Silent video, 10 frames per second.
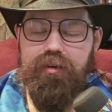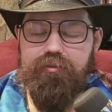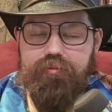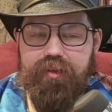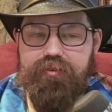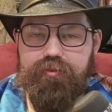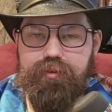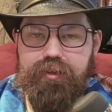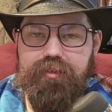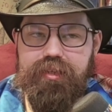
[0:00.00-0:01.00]
through my
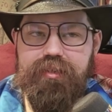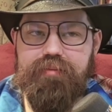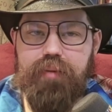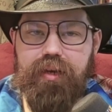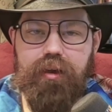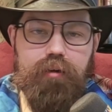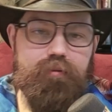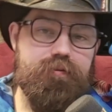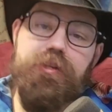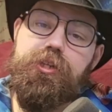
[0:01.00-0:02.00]
stories, this is my
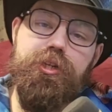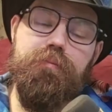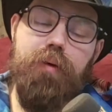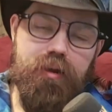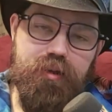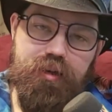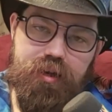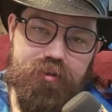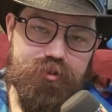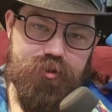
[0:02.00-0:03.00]
nonfiction
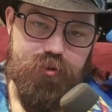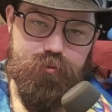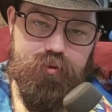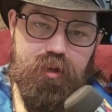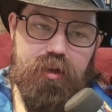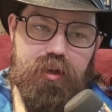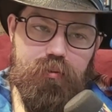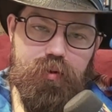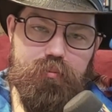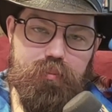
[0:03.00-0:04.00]
podcast show
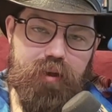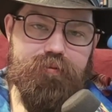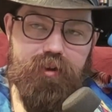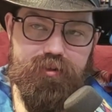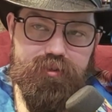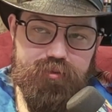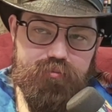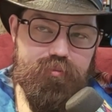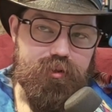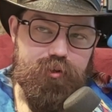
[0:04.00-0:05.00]
with my friends.
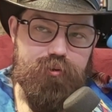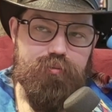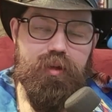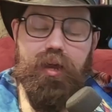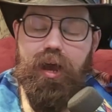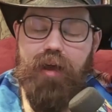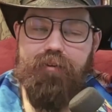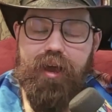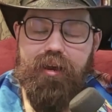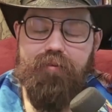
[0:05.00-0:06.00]
So I've
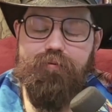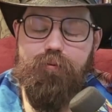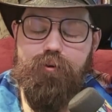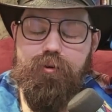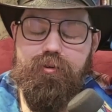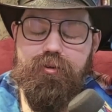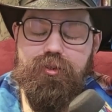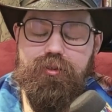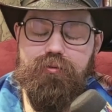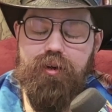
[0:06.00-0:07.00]
had it for
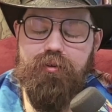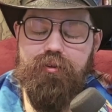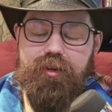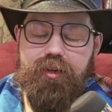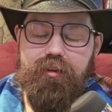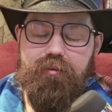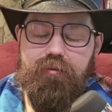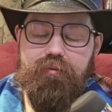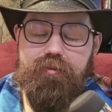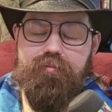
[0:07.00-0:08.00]
200, and
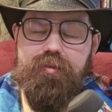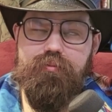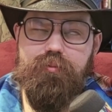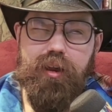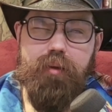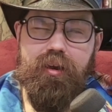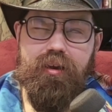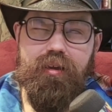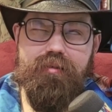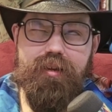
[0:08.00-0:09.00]
this one I'm
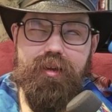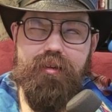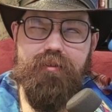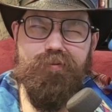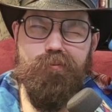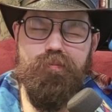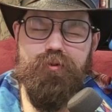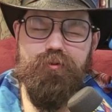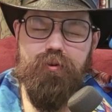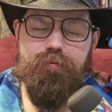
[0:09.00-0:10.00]
editing today is
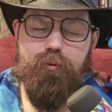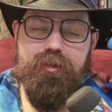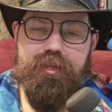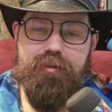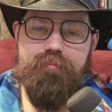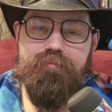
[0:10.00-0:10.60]
214.